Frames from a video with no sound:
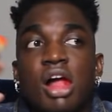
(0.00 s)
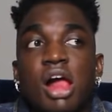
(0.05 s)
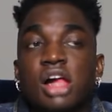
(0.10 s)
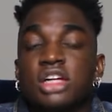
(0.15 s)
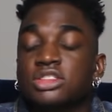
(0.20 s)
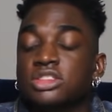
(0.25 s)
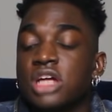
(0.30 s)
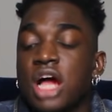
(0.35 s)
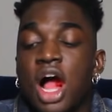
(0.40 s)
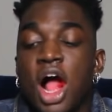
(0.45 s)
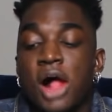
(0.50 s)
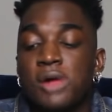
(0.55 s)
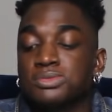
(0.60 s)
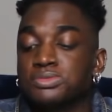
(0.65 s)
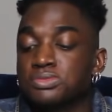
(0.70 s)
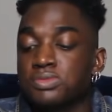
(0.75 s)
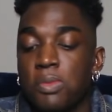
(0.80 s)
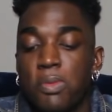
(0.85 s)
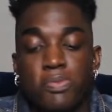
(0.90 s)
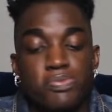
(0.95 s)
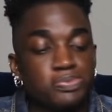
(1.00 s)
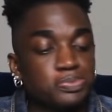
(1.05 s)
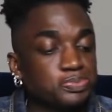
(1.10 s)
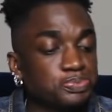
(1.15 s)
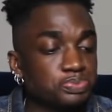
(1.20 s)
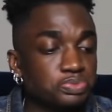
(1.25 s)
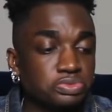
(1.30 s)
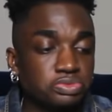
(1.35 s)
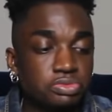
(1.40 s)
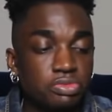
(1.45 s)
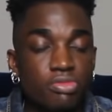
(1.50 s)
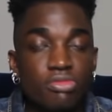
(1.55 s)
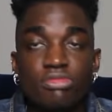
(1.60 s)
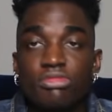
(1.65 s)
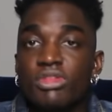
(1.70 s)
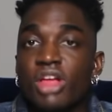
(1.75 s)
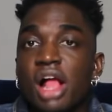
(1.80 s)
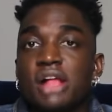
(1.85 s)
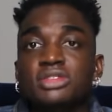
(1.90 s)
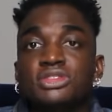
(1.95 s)
cannot
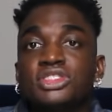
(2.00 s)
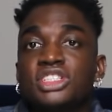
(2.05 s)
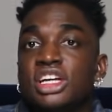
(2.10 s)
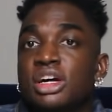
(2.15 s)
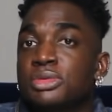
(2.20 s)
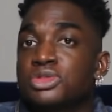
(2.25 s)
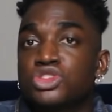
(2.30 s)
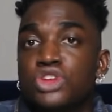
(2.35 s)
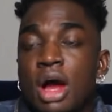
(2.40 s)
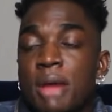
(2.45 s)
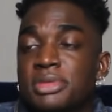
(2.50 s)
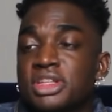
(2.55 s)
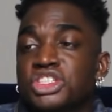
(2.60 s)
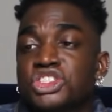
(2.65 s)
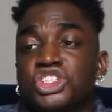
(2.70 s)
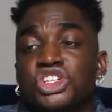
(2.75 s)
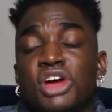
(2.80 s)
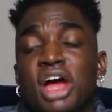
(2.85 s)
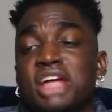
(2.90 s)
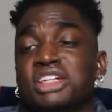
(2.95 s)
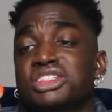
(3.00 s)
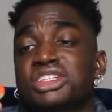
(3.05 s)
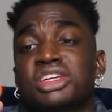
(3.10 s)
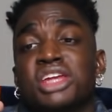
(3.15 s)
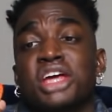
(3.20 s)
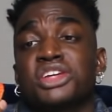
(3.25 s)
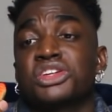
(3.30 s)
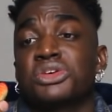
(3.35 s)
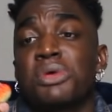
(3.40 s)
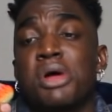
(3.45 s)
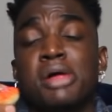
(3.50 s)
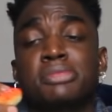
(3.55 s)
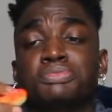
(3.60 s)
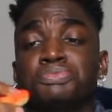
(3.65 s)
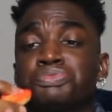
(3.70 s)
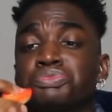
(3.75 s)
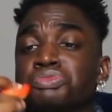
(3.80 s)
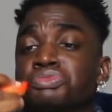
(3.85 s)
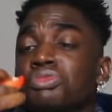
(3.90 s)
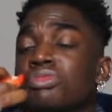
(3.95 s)
deal with drama this year. I just cannot do it.
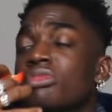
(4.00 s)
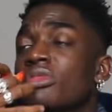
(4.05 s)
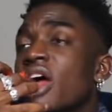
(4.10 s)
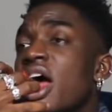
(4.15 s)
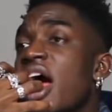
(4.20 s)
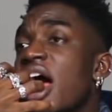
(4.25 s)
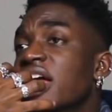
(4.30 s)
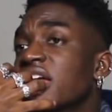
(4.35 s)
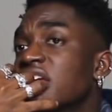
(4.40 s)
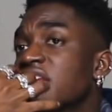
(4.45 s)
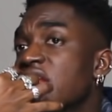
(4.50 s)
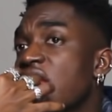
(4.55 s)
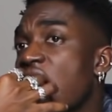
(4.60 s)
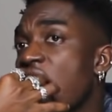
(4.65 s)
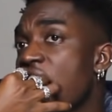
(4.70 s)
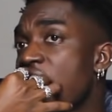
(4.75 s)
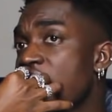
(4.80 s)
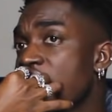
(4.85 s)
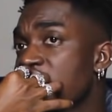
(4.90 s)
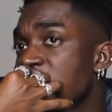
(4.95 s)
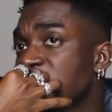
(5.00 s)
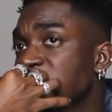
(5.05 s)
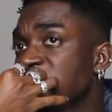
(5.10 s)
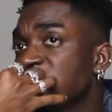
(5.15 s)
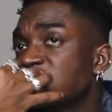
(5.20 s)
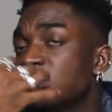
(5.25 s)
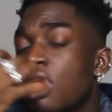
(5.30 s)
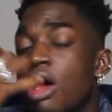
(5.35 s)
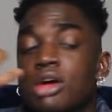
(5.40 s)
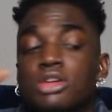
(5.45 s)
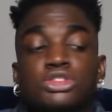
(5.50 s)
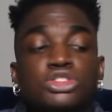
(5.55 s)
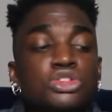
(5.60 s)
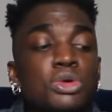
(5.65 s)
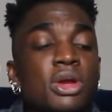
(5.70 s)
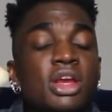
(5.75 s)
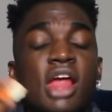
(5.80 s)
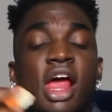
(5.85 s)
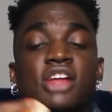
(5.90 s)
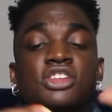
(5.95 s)
Mm-mm. I cannot.
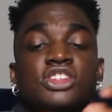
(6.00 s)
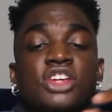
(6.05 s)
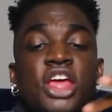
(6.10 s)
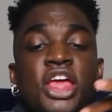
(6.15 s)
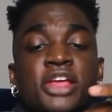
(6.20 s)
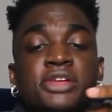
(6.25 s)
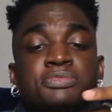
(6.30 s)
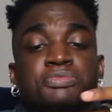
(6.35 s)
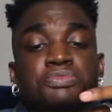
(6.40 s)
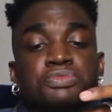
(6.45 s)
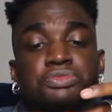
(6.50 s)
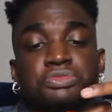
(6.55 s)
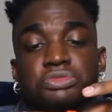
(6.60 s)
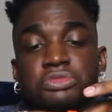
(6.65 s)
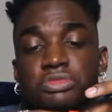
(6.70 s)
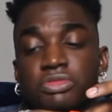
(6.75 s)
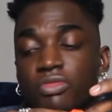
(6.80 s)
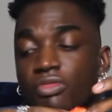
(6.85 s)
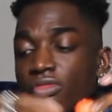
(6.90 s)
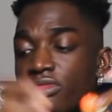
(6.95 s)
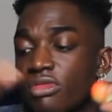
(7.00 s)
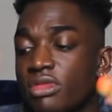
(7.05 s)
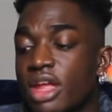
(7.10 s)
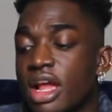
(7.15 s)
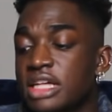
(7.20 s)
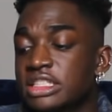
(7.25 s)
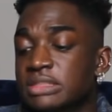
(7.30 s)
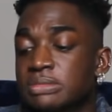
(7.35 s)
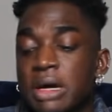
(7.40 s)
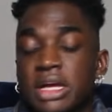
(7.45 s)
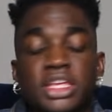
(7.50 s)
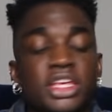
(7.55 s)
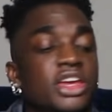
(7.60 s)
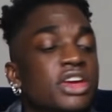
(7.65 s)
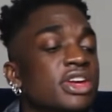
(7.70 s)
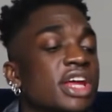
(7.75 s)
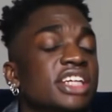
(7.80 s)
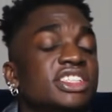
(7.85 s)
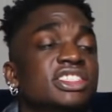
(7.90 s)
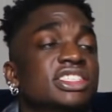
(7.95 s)
2019 is my
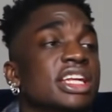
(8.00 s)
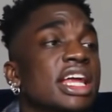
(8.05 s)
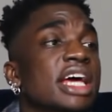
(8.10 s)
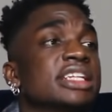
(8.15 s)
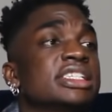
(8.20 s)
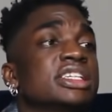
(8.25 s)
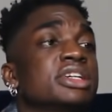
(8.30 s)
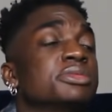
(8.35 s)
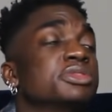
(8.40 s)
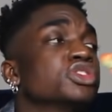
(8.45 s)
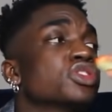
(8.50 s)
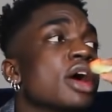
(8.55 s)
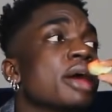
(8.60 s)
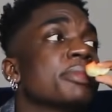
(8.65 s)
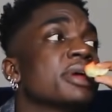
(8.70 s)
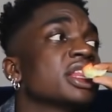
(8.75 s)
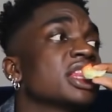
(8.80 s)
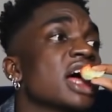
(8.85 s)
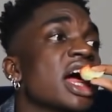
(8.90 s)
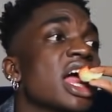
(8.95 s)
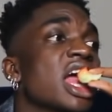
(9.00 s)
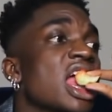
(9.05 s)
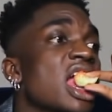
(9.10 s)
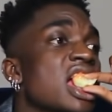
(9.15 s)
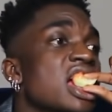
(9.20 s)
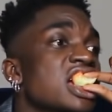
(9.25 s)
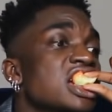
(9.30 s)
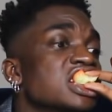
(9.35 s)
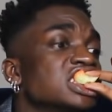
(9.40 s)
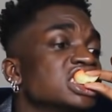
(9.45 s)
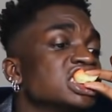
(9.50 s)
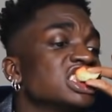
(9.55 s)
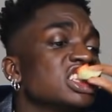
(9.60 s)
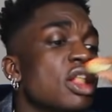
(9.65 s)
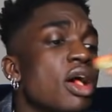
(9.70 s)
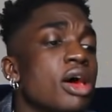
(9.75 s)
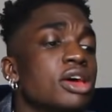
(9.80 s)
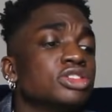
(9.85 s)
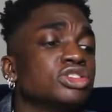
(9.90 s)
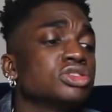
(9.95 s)
year, and I just cannot deal with drama. Like,
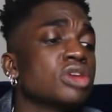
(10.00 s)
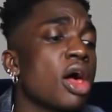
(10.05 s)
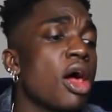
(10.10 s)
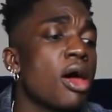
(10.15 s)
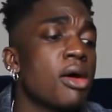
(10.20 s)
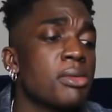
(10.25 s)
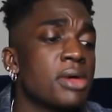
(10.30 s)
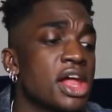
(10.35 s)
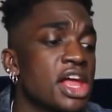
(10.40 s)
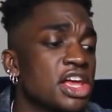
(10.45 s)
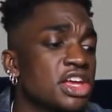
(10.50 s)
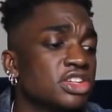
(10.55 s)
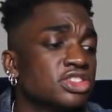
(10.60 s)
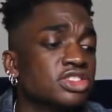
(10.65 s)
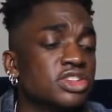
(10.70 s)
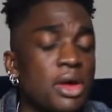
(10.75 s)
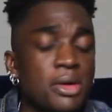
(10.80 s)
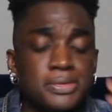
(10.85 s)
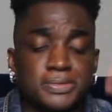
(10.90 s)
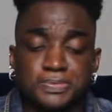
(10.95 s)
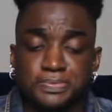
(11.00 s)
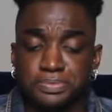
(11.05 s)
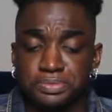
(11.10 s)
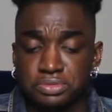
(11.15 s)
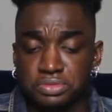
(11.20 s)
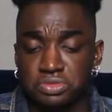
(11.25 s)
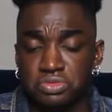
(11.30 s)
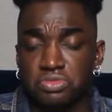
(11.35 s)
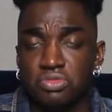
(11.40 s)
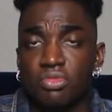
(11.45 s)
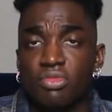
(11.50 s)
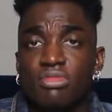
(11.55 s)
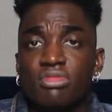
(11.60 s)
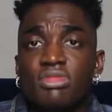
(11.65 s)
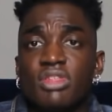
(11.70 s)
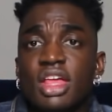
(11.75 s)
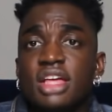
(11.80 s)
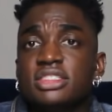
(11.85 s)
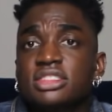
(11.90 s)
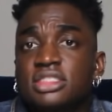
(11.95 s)
there's always
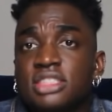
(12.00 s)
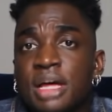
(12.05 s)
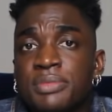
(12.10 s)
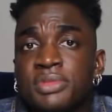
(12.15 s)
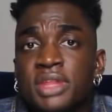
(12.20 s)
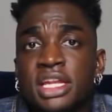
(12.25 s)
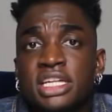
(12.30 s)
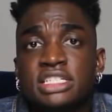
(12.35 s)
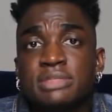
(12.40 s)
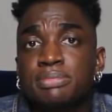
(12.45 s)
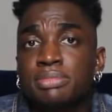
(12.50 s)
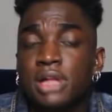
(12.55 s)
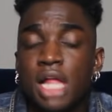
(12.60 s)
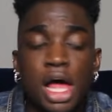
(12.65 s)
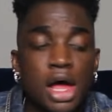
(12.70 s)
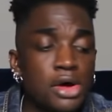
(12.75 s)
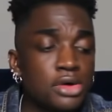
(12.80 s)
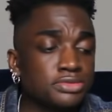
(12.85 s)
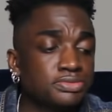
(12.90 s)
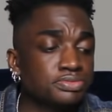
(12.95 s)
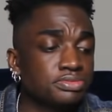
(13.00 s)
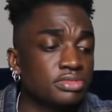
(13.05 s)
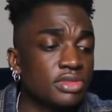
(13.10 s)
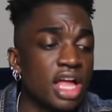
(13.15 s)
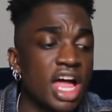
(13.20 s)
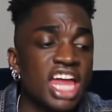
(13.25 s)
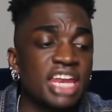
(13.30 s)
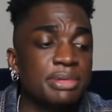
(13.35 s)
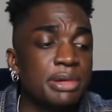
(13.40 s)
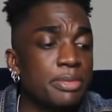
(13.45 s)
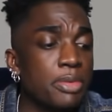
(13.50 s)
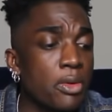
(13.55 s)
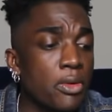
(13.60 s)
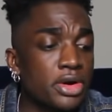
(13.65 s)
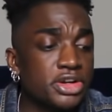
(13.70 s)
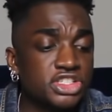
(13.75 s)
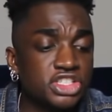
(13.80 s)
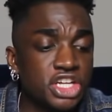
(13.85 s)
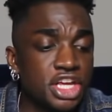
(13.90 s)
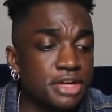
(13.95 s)
something that's blown out of
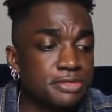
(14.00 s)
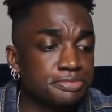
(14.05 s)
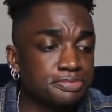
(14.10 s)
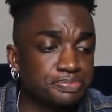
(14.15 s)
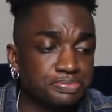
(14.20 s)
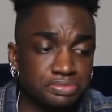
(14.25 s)
proportion.